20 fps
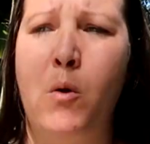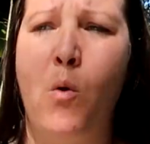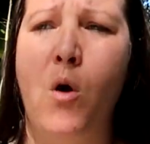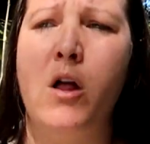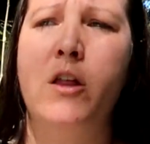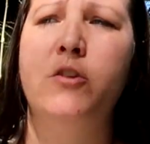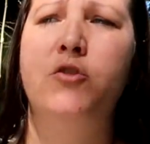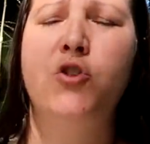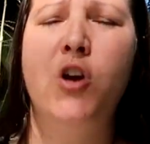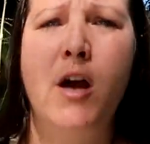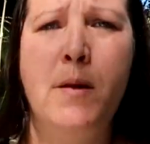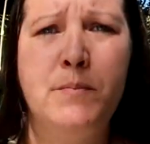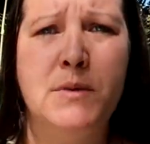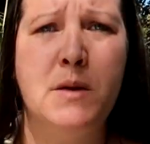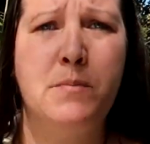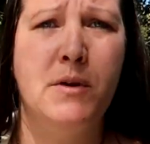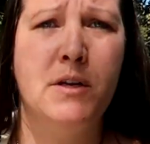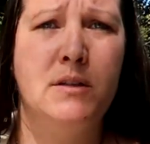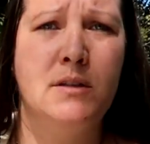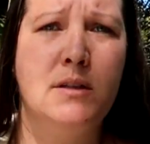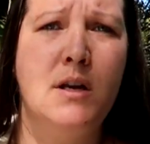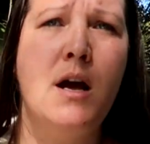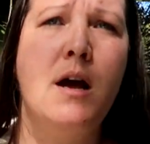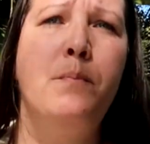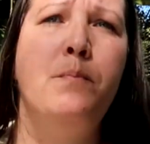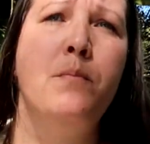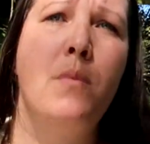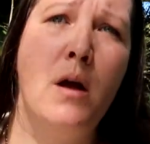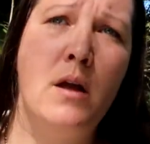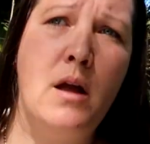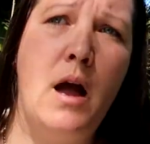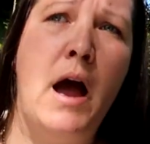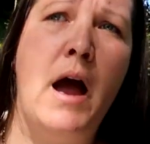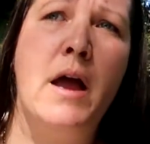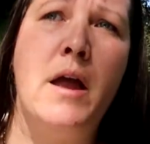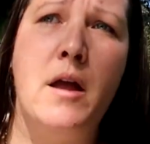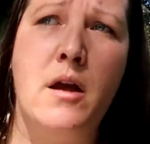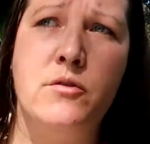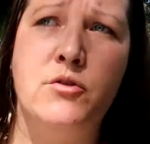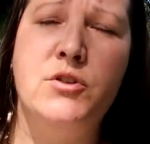wallet dropped, I picked it up.
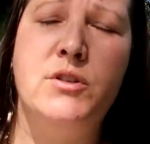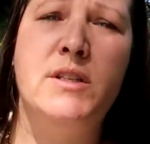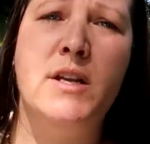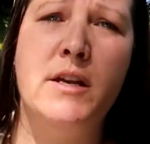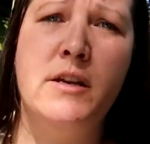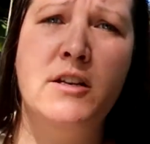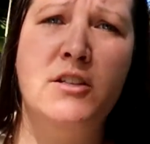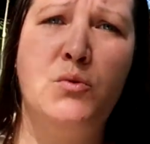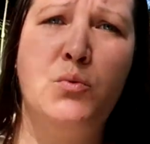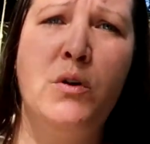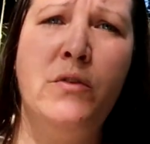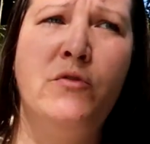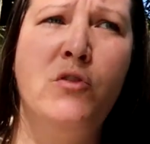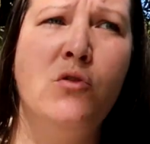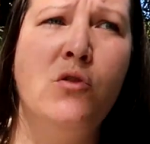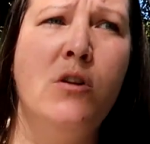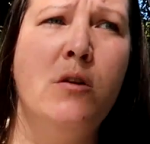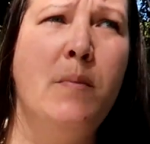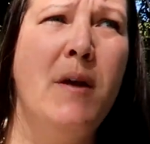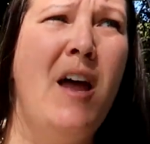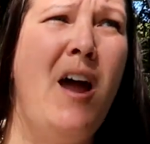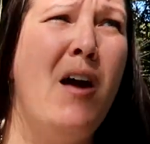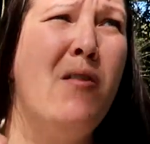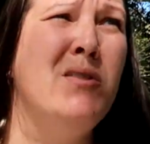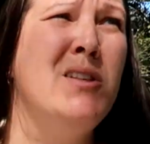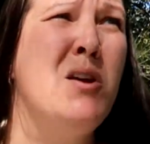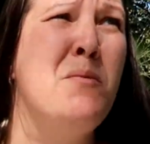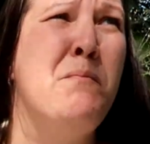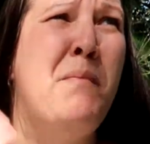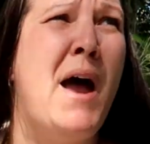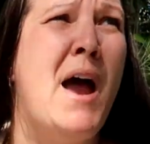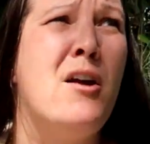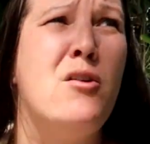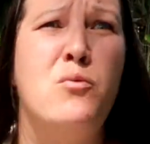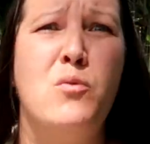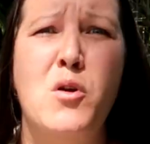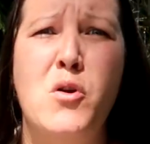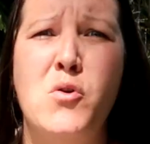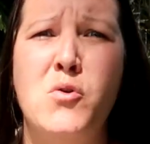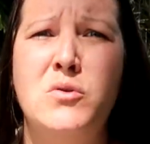I understand I swerved a little bit. I was on back
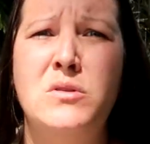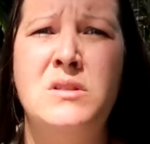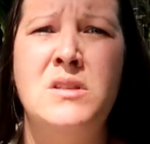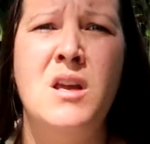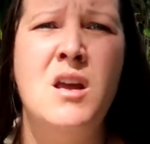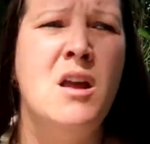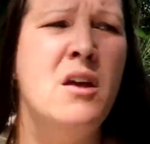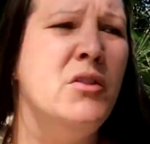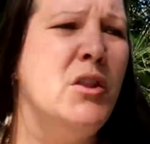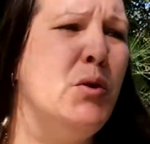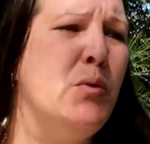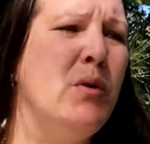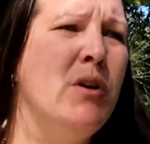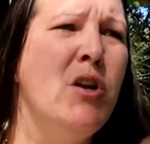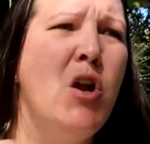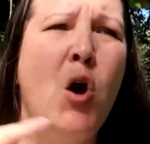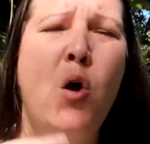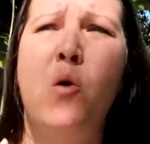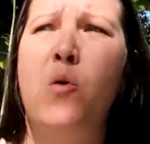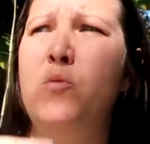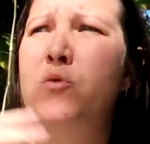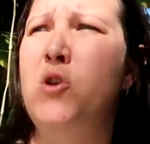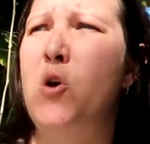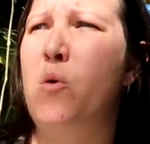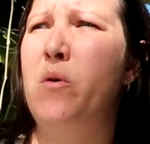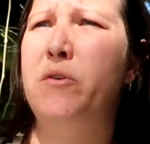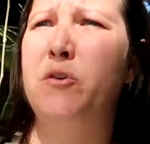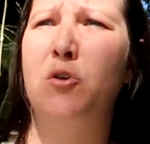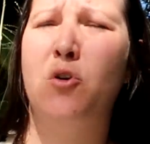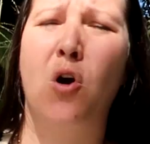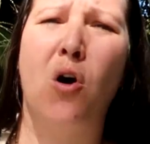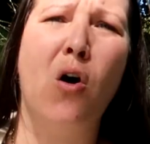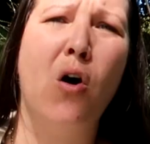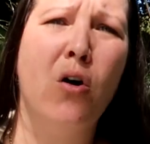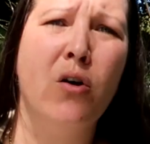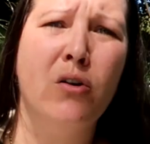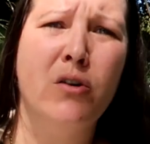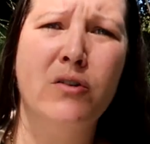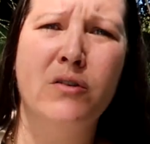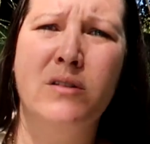roads. There were no other
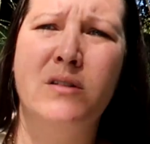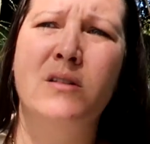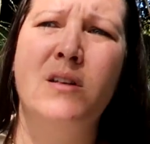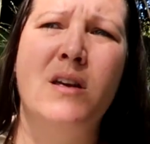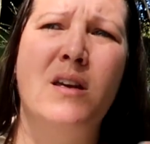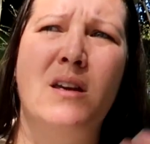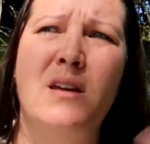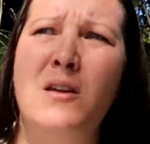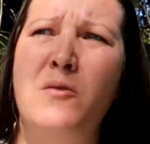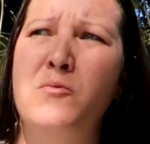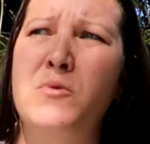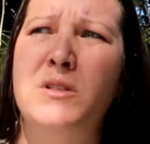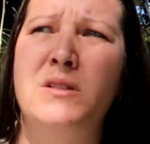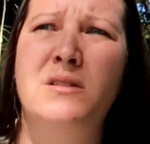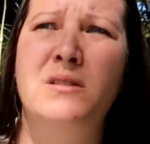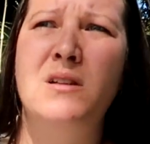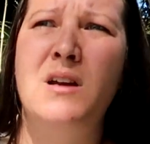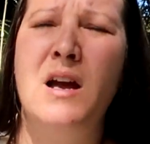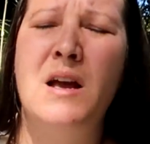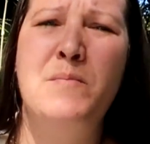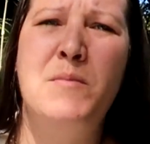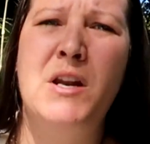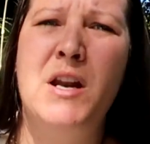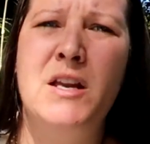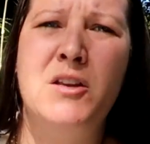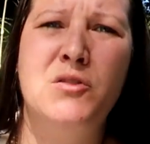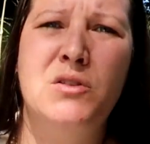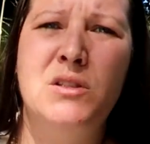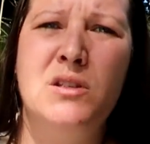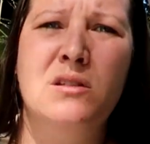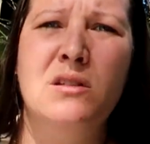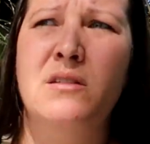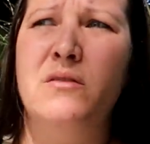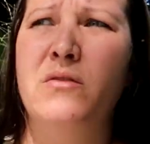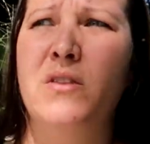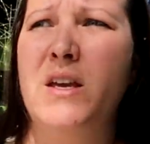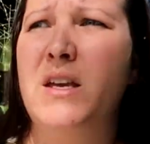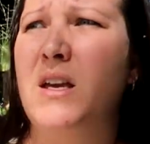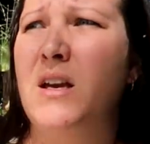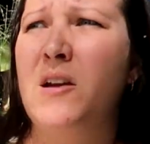cars. Like, it was, I mean, I used to
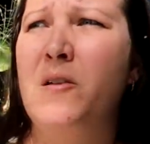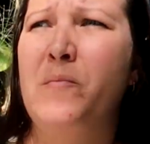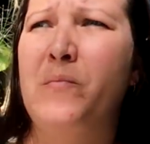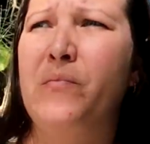live like,